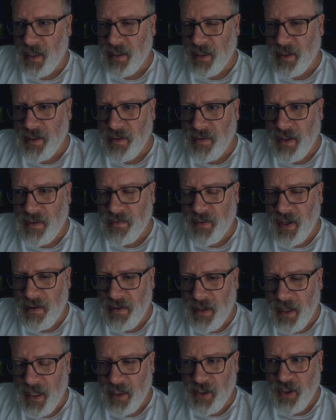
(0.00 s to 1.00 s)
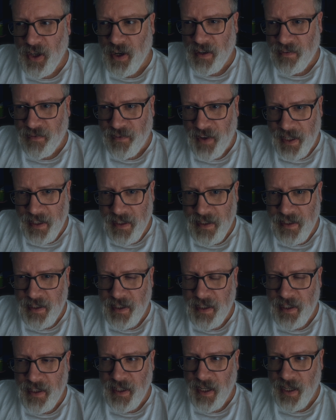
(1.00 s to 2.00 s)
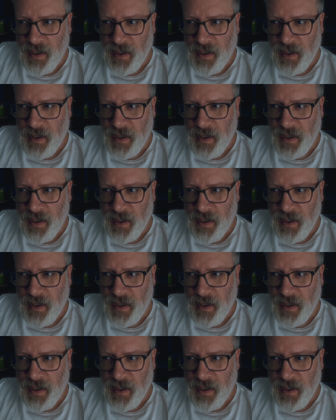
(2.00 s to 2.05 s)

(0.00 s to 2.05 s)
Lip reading: I've got like a dark fantasy